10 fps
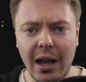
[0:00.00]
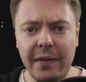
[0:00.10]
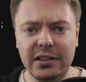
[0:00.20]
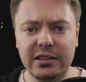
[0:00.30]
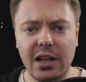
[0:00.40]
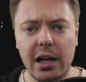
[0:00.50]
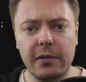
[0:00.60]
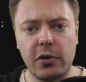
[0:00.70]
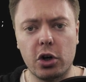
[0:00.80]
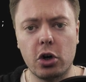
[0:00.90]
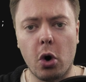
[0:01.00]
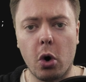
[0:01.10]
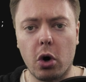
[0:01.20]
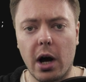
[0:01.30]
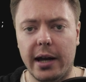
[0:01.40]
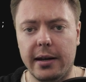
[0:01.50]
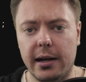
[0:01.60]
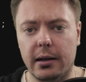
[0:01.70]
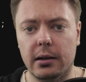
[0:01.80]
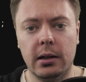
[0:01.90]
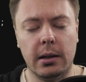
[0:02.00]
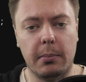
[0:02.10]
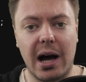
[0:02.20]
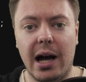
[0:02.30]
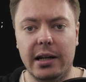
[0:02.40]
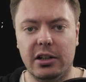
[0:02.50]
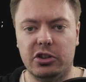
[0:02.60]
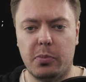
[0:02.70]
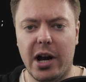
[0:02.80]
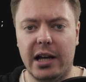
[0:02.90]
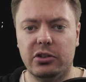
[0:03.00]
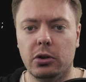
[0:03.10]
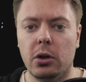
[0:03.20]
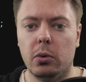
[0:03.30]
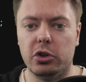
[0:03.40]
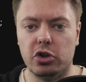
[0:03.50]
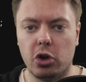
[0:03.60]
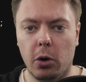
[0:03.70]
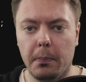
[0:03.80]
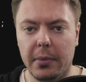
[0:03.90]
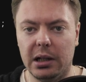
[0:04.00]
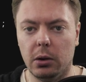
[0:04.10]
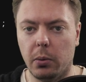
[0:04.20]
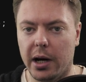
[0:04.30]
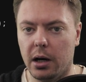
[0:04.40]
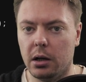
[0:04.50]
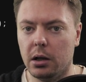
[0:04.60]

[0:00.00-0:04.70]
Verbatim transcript: And this is kind of the core idea behind Express, which is called middleware.